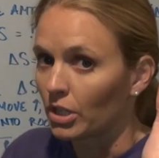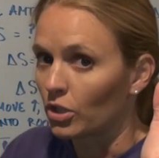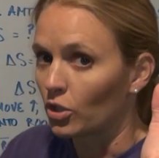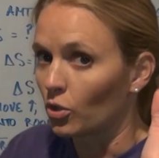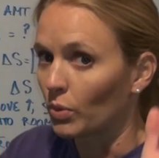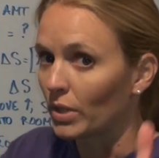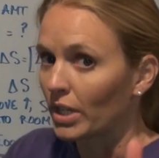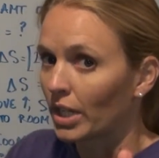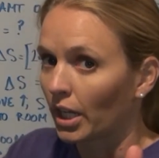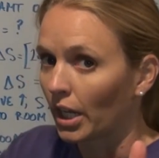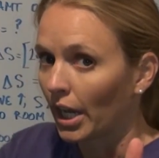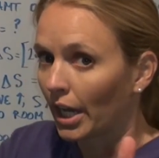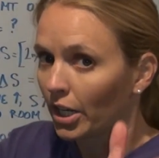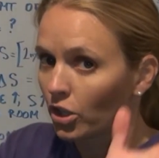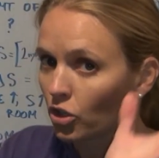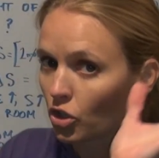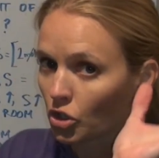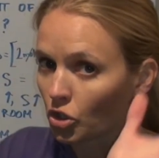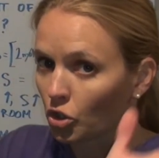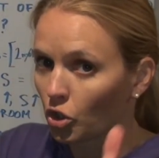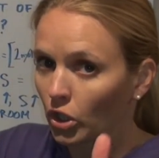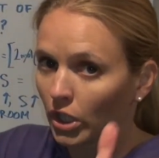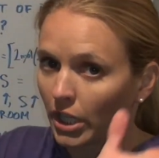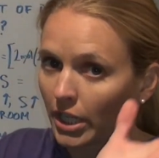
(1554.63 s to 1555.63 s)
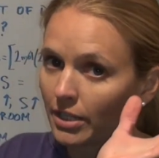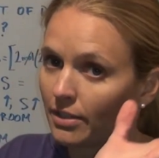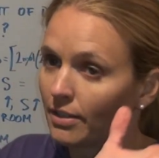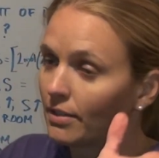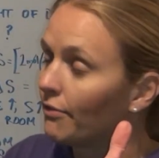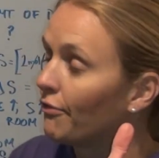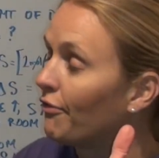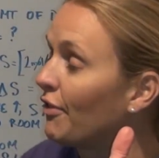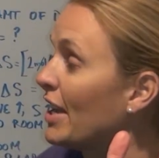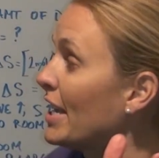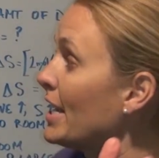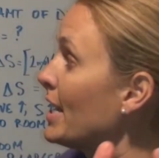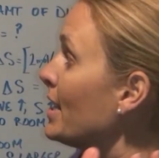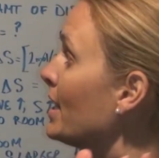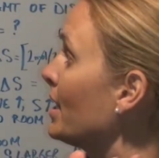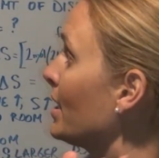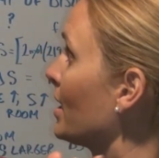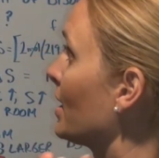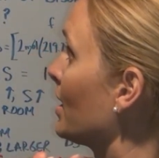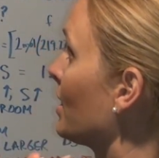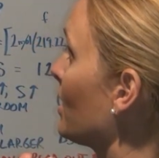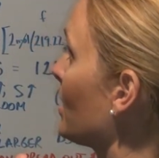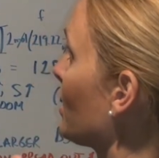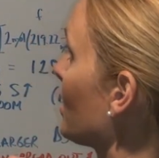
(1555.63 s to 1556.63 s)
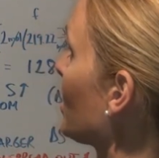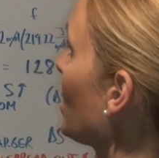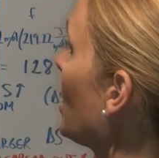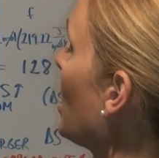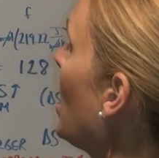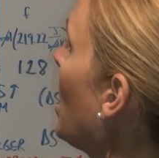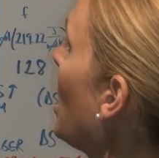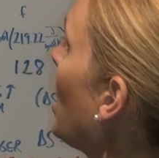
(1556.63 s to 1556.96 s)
So we can kind of just look at phases